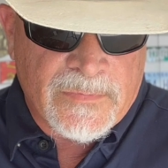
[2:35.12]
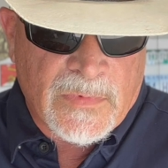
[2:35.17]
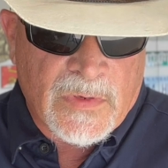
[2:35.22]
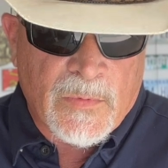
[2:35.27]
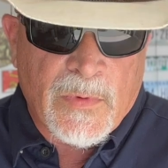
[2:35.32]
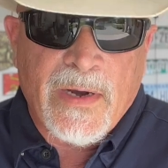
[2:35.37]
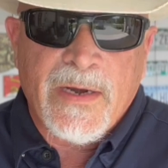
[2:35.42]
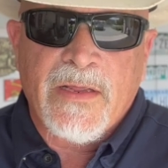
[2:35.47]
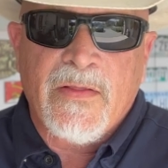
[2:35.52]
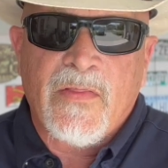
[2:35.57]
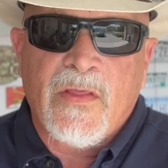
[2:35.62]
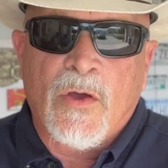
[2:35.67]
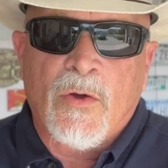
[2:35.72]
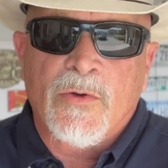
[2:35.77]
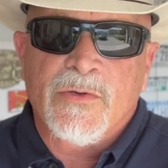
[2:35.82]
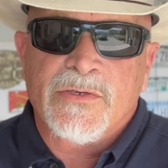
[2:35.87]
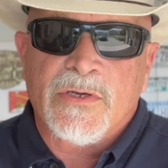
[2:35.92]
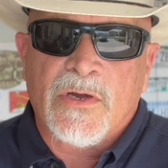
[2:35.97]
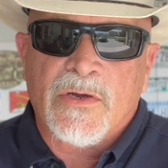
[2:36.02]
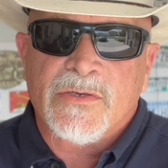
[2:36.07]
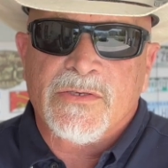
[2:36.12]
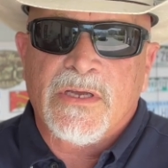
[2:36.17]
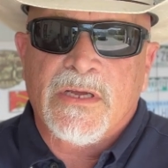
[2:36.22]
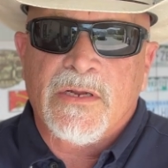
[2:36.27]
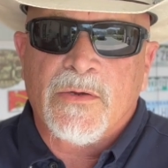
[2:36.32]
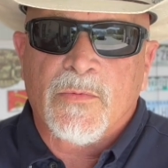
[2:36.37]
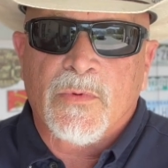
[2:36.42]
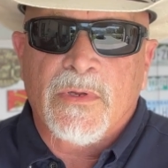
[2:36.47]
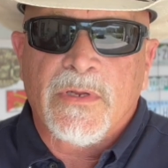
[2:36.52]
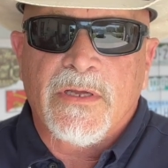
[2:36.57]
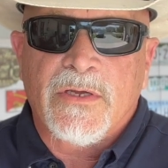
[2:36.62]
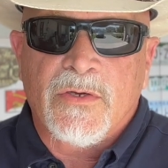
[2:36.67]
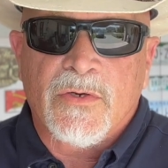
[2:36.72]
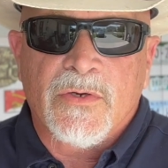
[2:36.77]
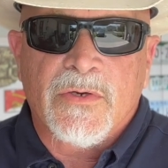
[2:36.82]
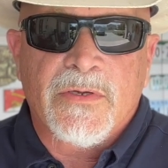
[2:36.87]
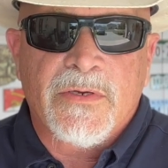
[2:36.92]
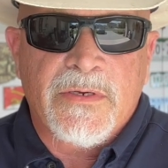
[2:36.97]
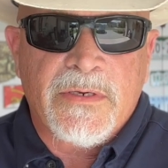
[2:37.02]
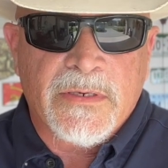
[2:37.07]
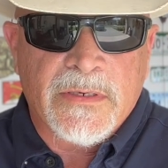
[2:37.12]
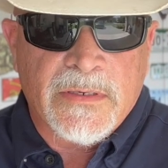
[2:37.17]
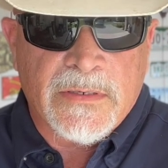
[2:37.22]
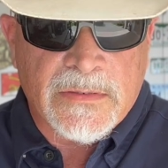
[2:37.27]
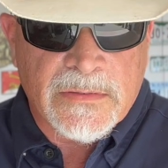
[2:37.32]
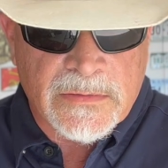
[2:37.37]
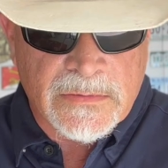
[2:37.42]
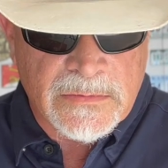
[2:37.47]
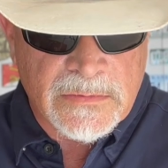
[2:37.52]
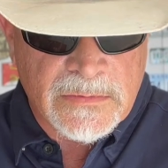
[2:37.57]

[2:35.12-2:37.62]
Rodney in the Ozarks had a really good